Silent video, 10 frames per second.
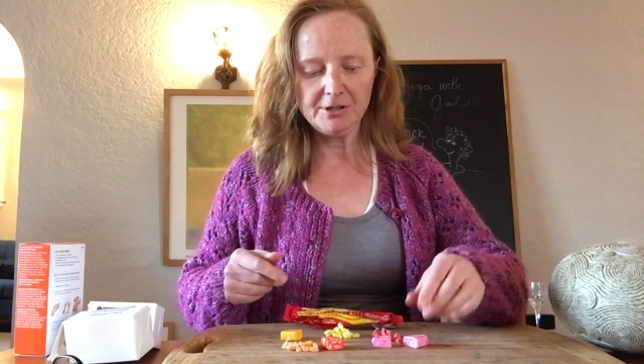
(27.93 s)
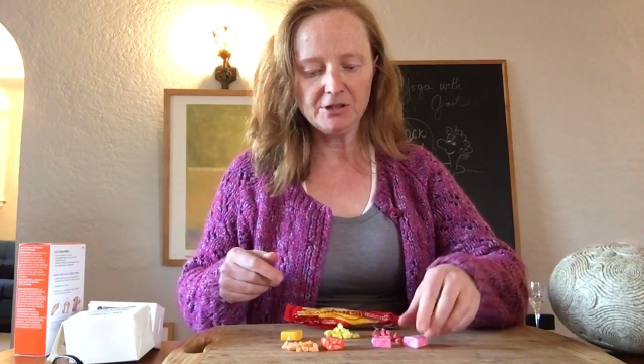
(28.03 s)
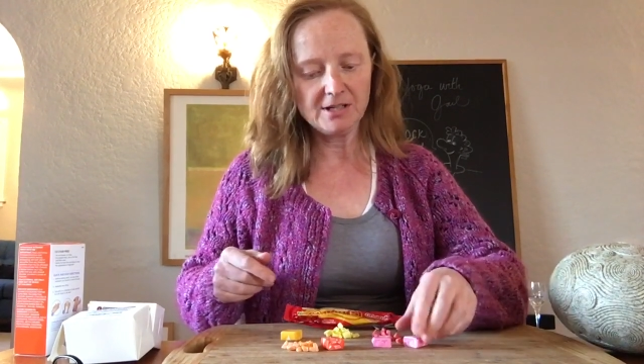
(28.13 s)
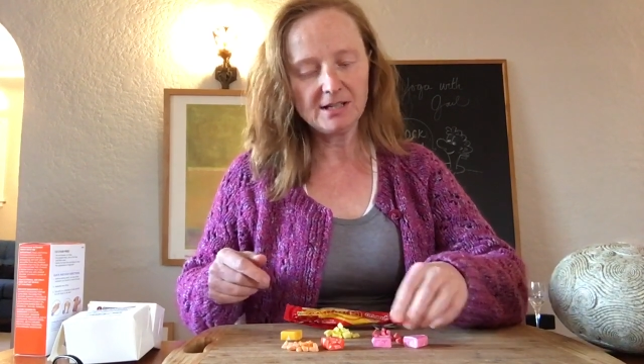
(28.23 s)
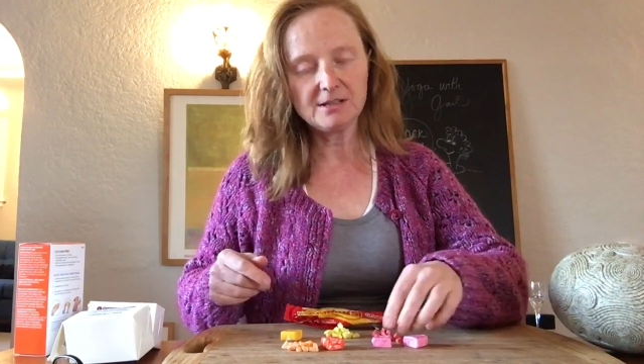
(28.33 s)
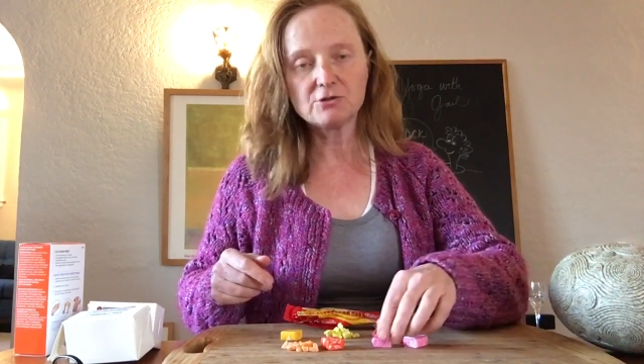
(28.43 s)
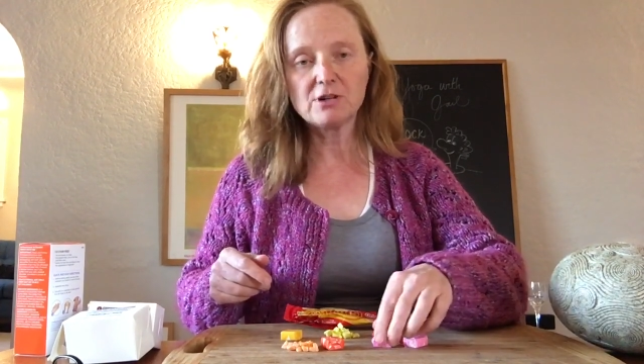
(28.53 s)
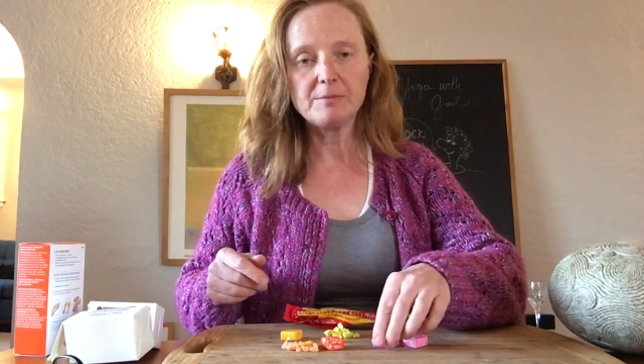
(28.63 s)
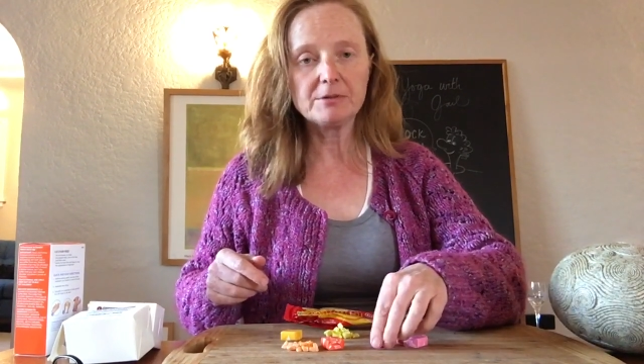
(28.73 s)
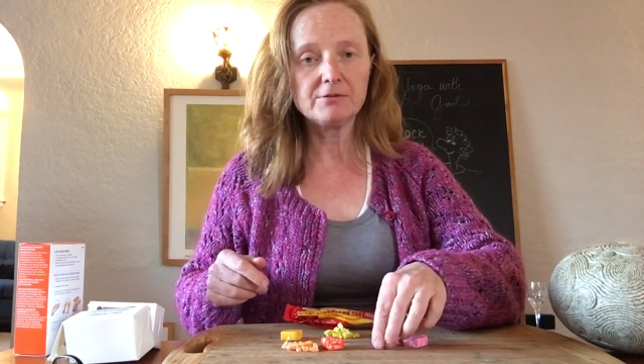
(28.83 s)
you can get the
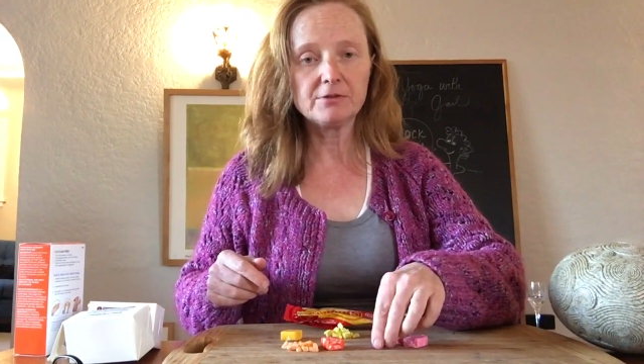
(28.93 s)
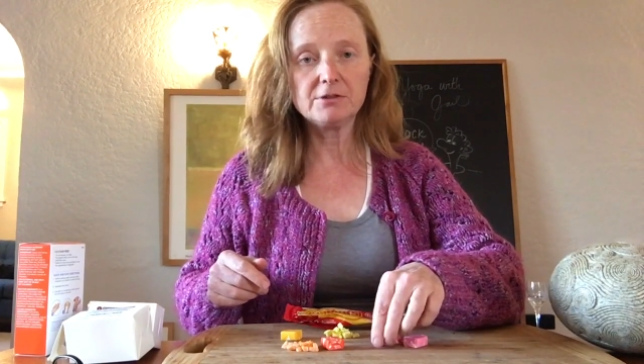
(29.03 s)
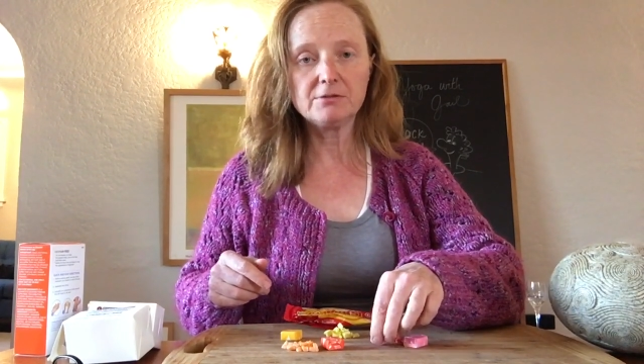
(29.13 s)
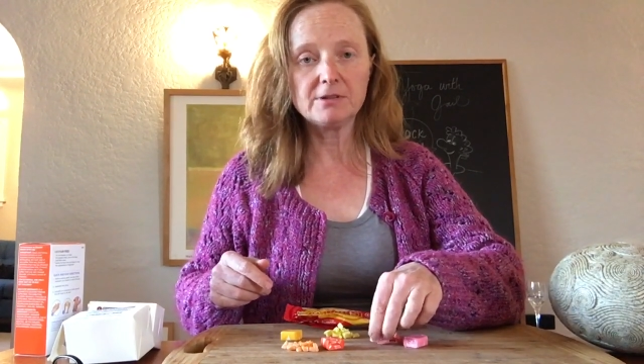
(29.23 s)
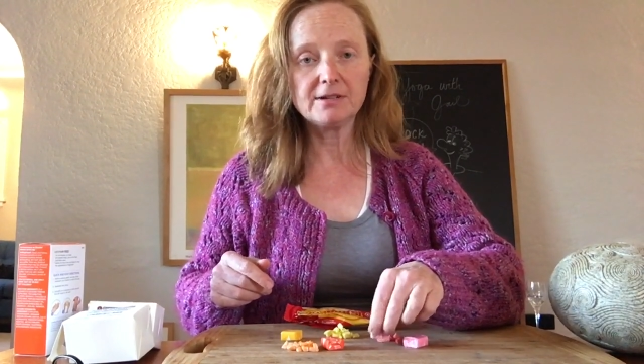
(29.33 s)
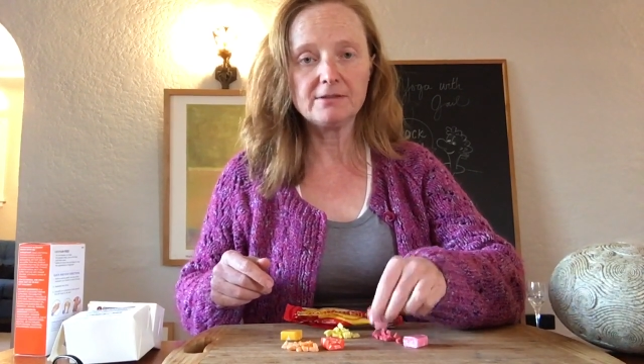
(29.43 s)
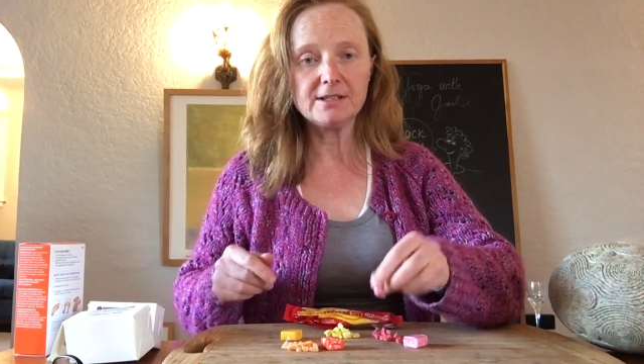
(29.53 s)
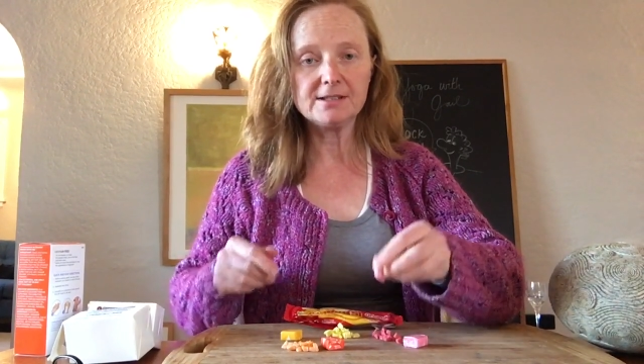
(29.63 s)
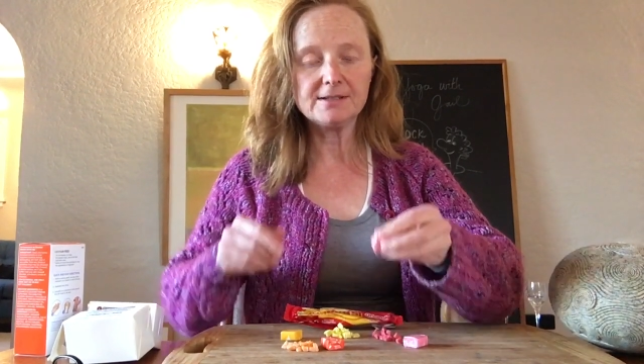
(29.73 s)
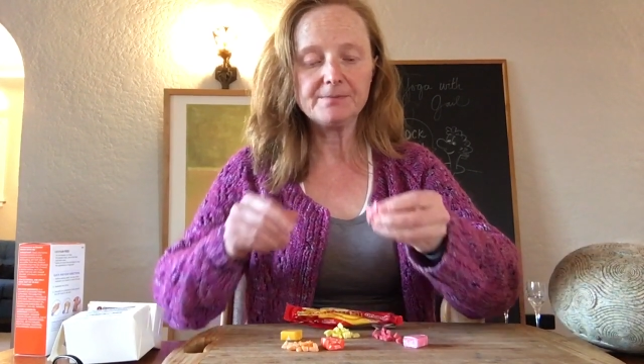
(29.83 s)
tropical fruit, whatever it
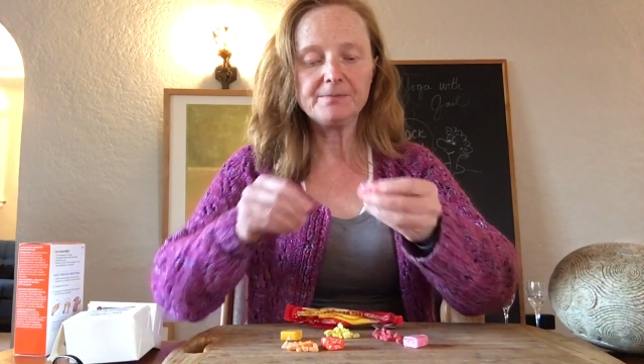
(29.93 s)
is.